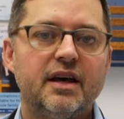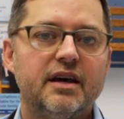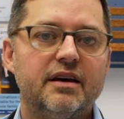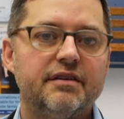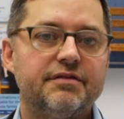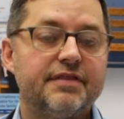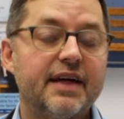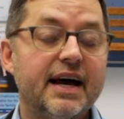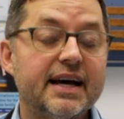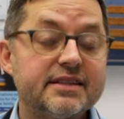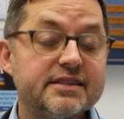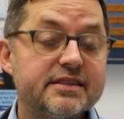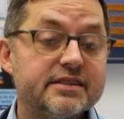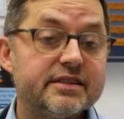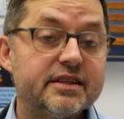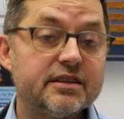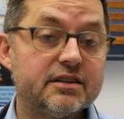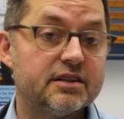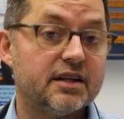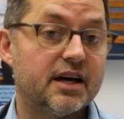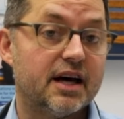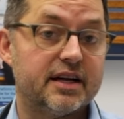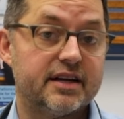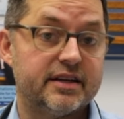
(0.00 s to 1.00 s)
If that's
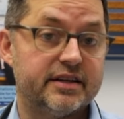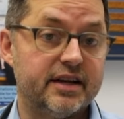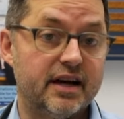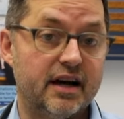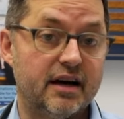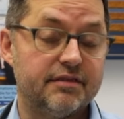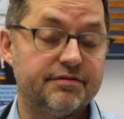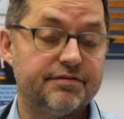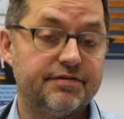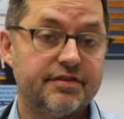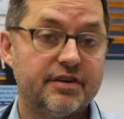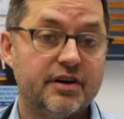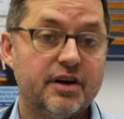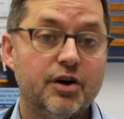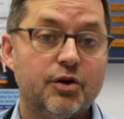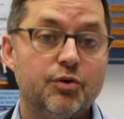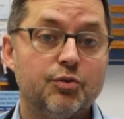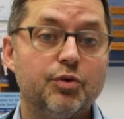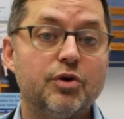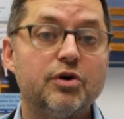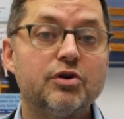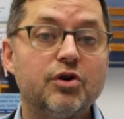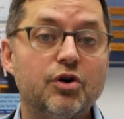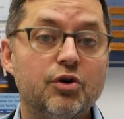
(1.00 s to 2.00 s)
still not enough,
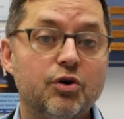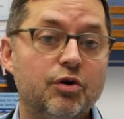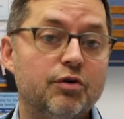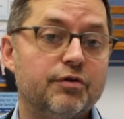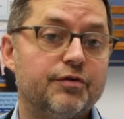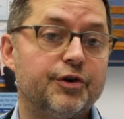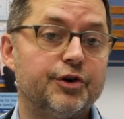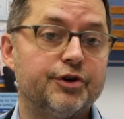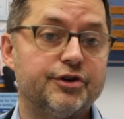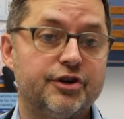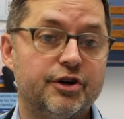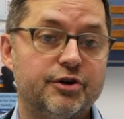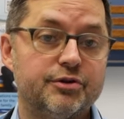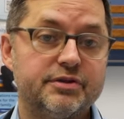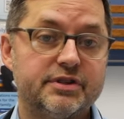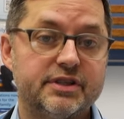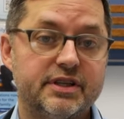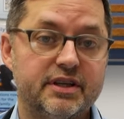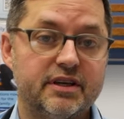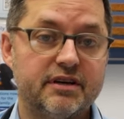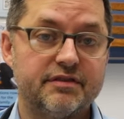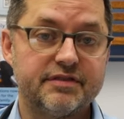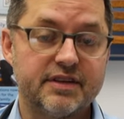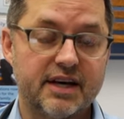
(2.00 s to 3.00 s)
we'll go over
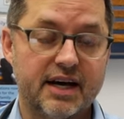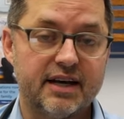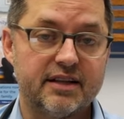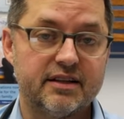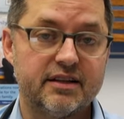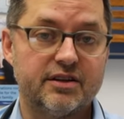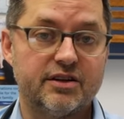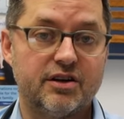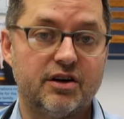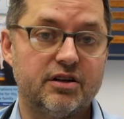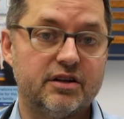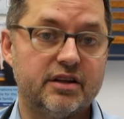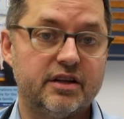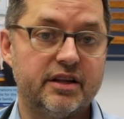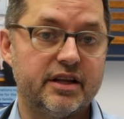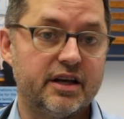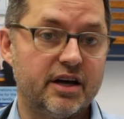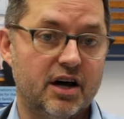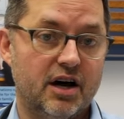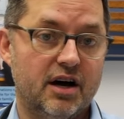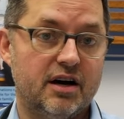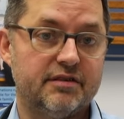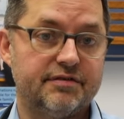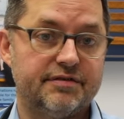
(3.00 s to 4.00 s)
dosing of Tylenol in
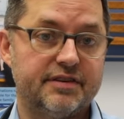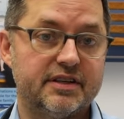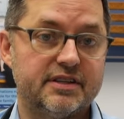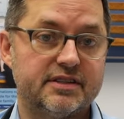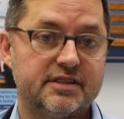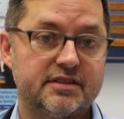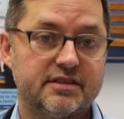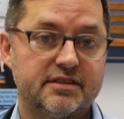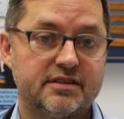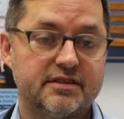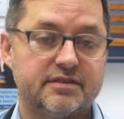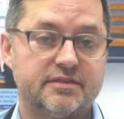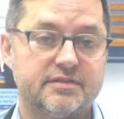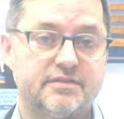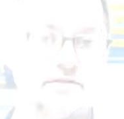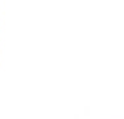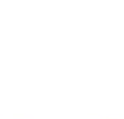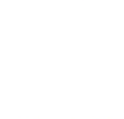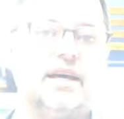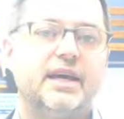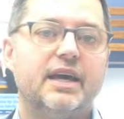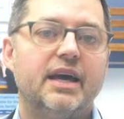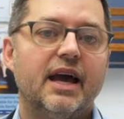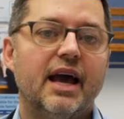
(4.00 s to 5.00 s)
the office.
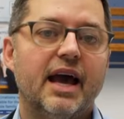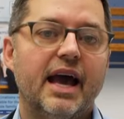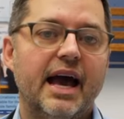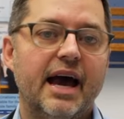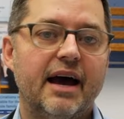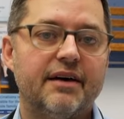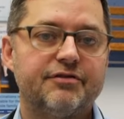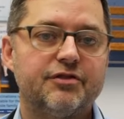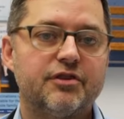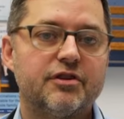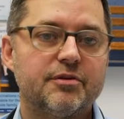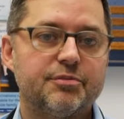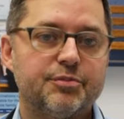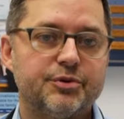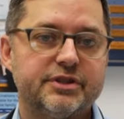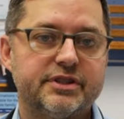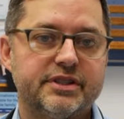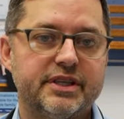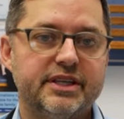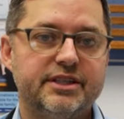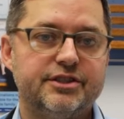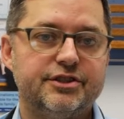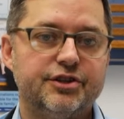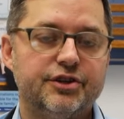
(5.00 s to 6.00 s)
After the
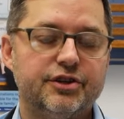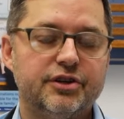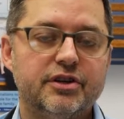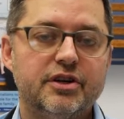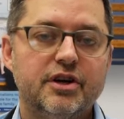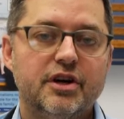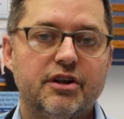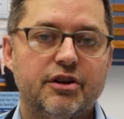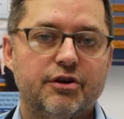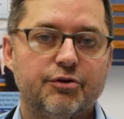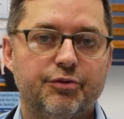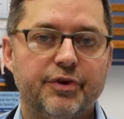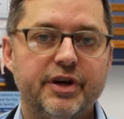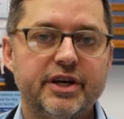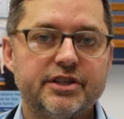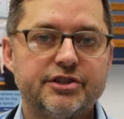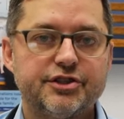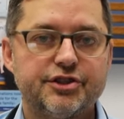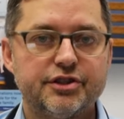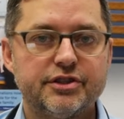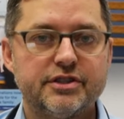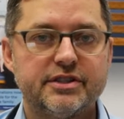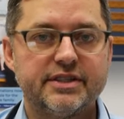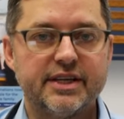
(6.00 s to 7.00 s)
procedure, the ring
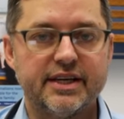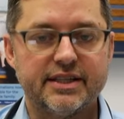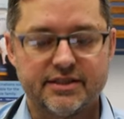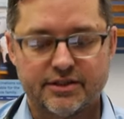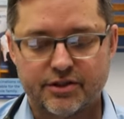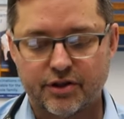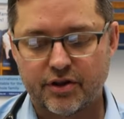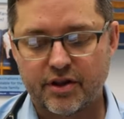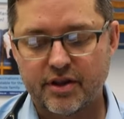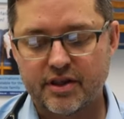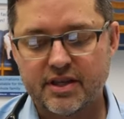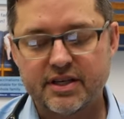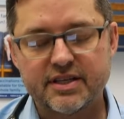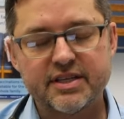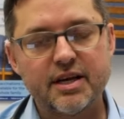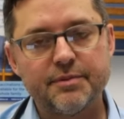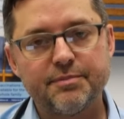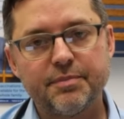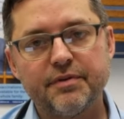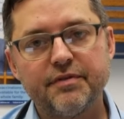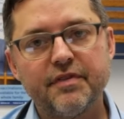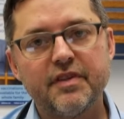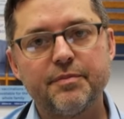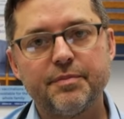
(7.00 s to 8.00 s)
should sit so that the
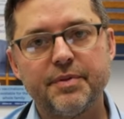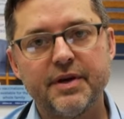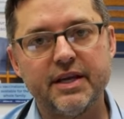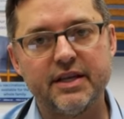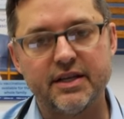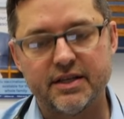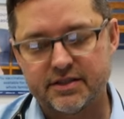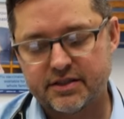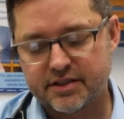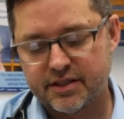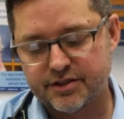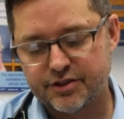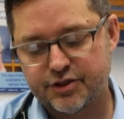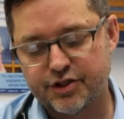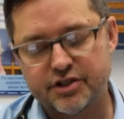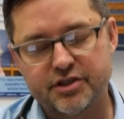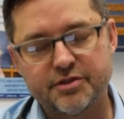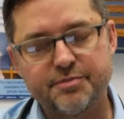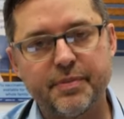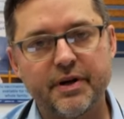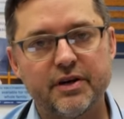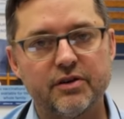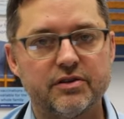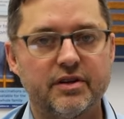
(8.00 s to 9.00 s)
tip of the penis is
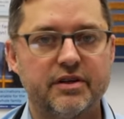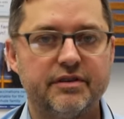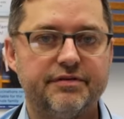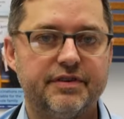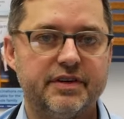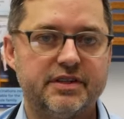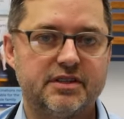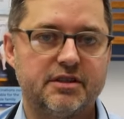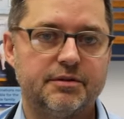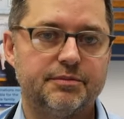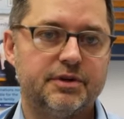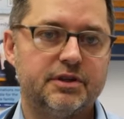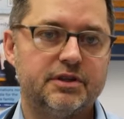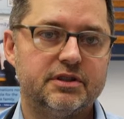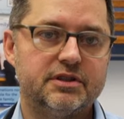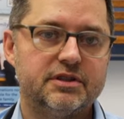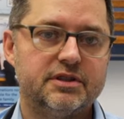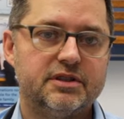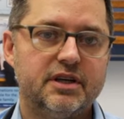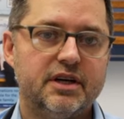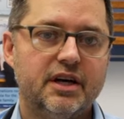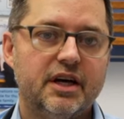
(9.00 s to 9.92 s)
just barely visible.